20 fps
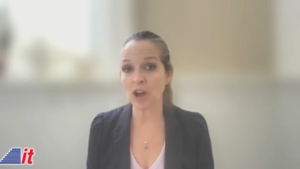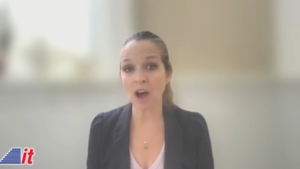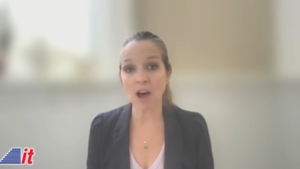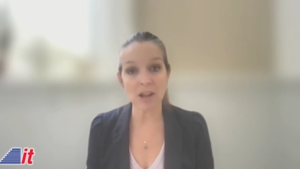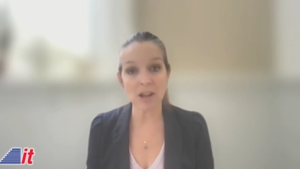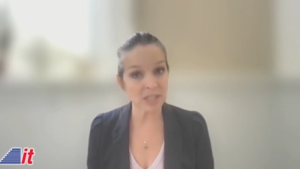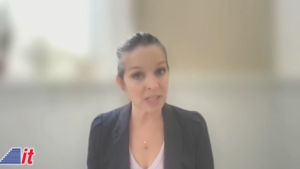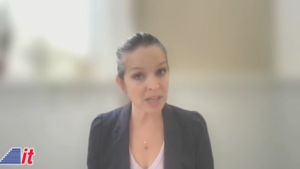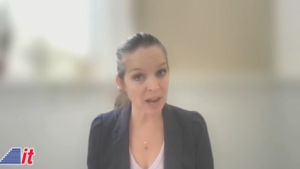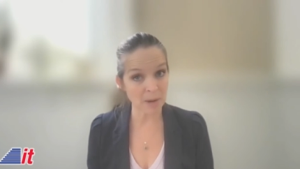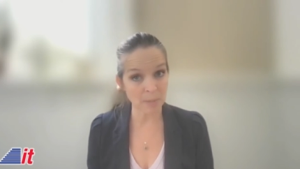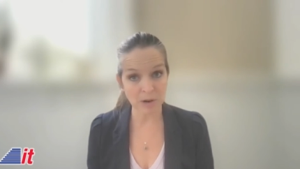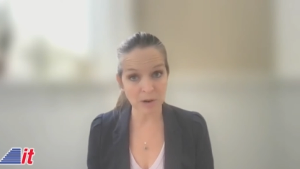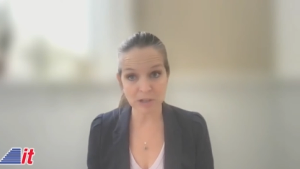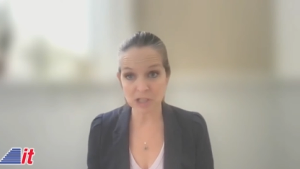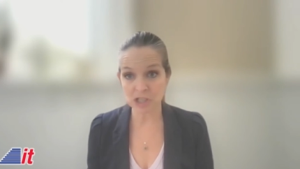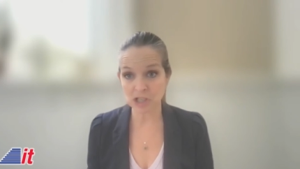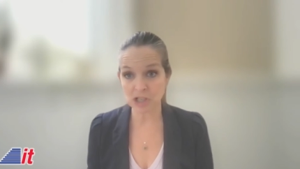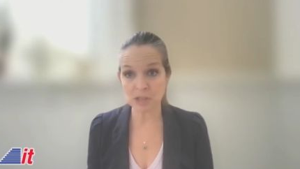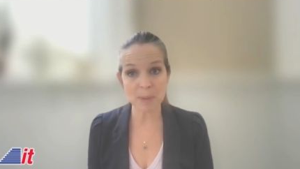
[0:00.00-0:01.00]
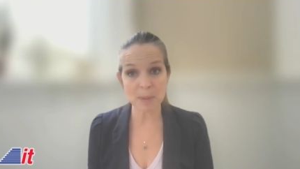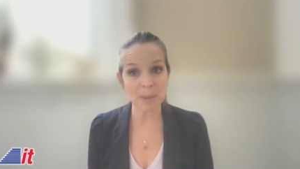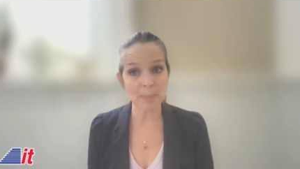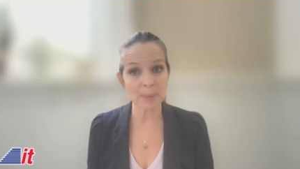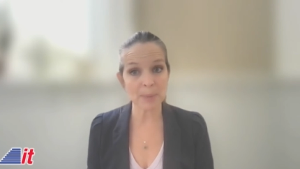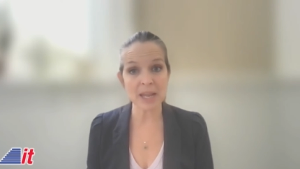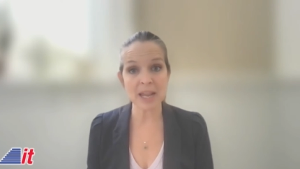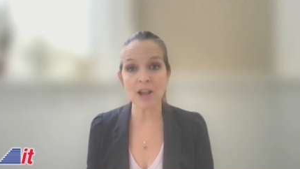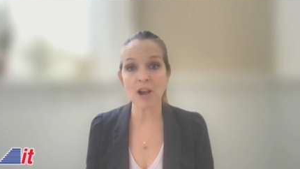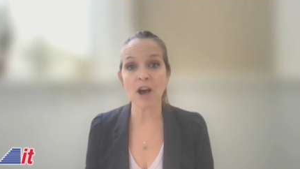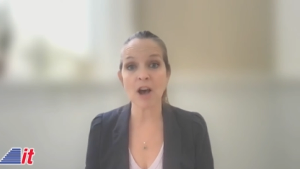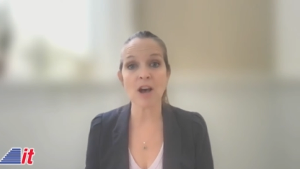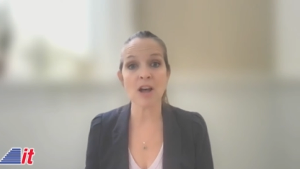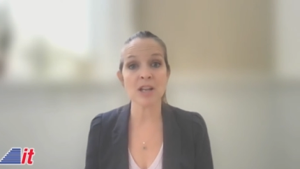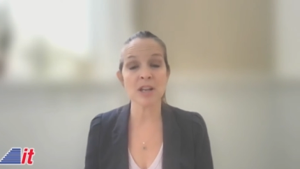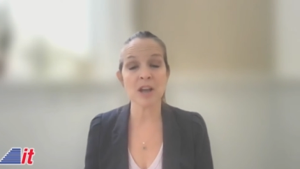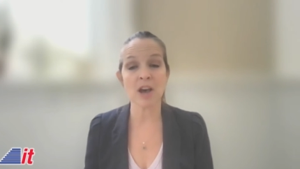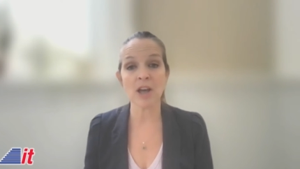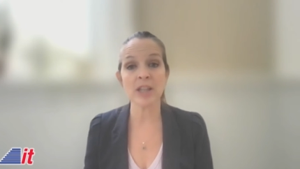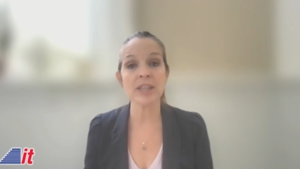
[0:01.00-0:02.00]
Alzheimer's just by playing
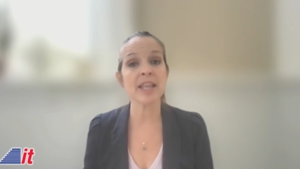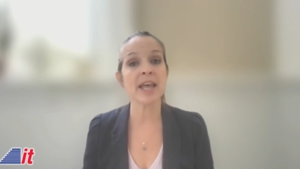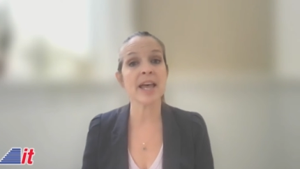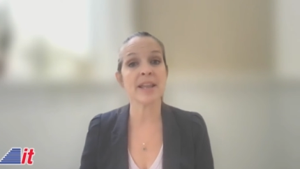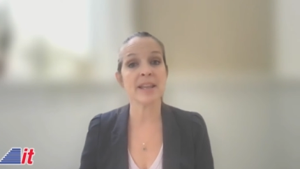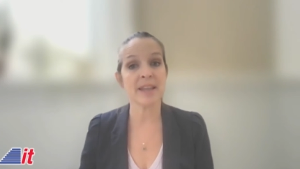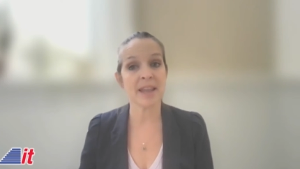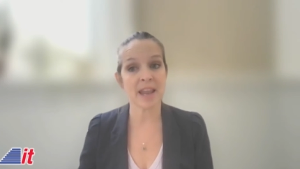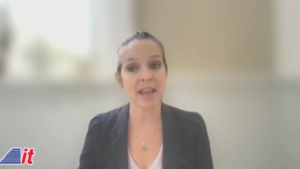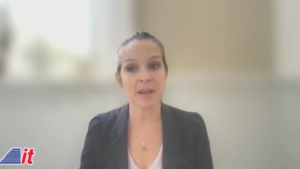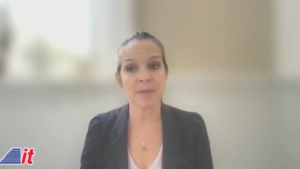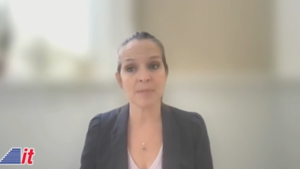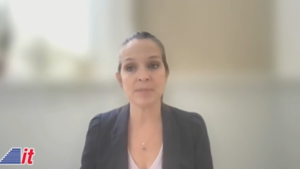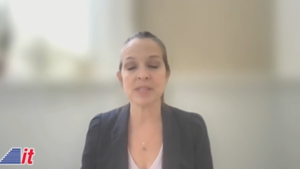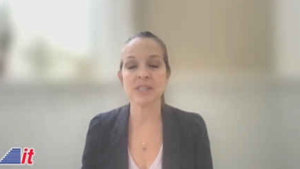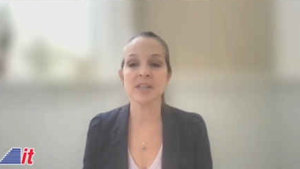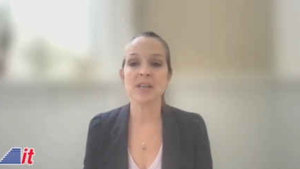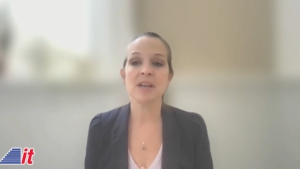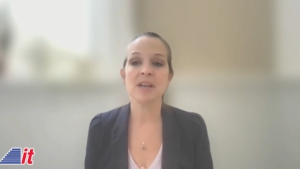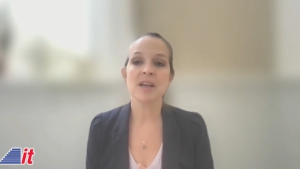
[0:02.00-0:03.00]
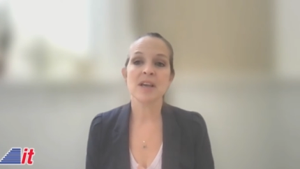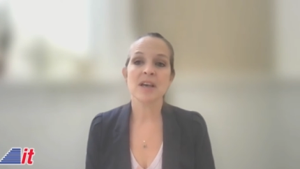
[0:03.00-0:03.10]
o- online games.